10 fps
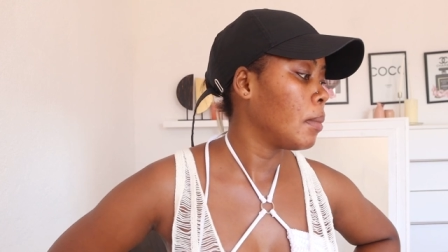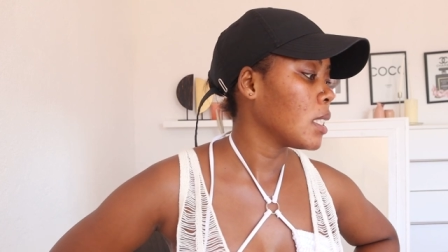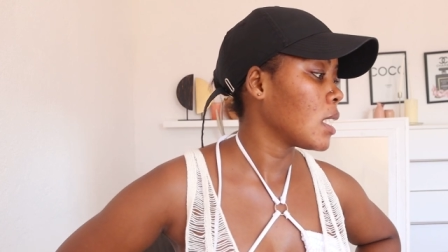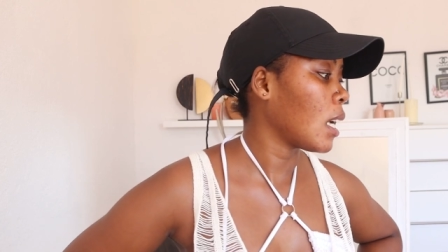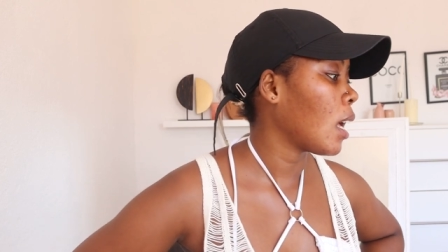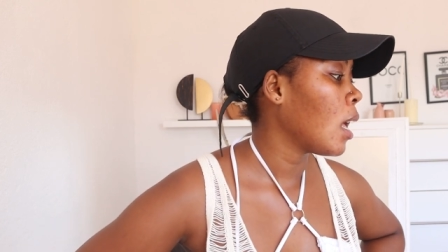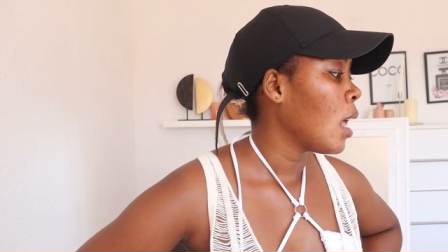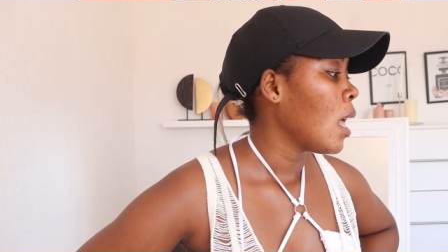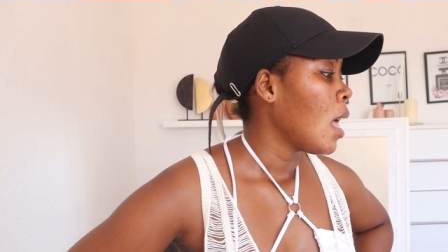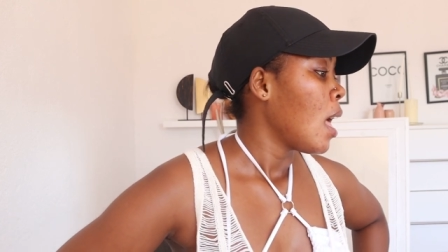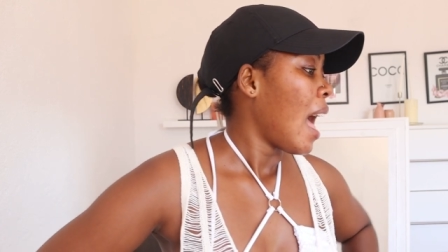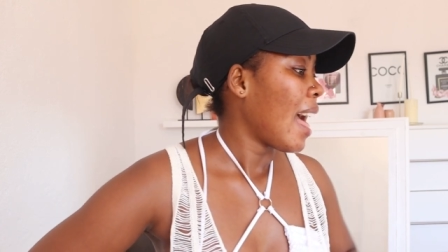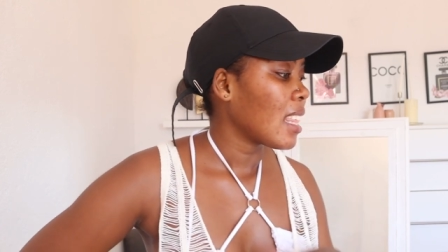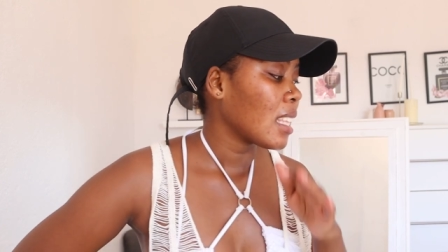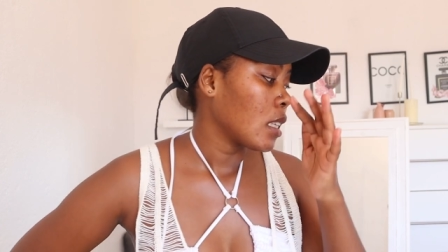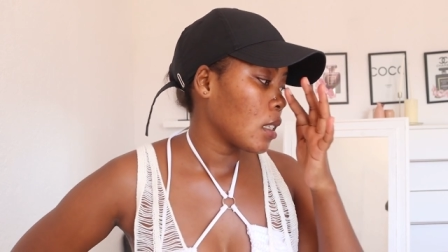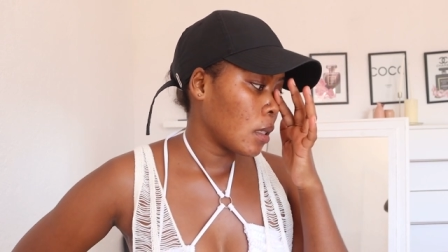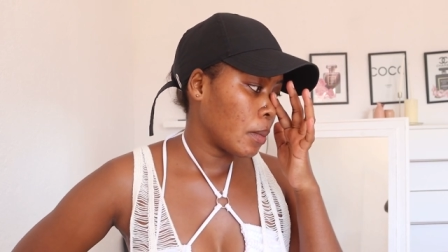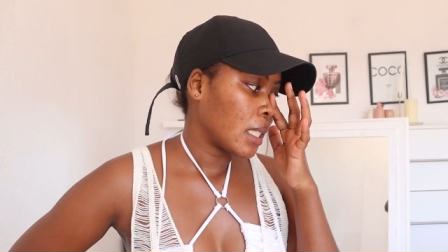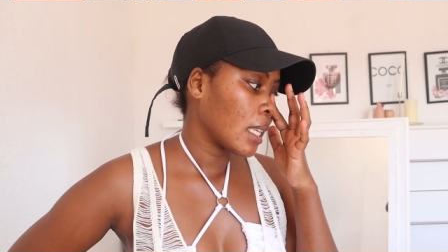But yeah, I think this
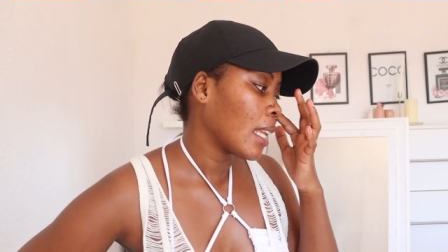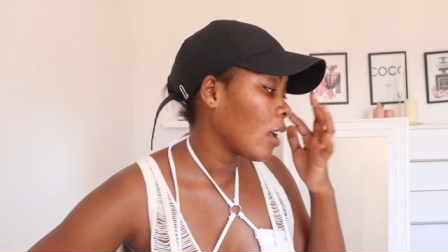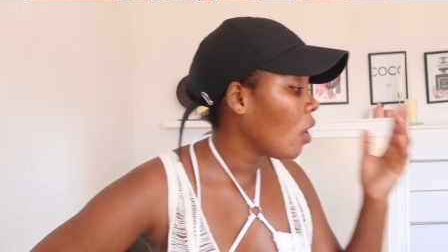is basically,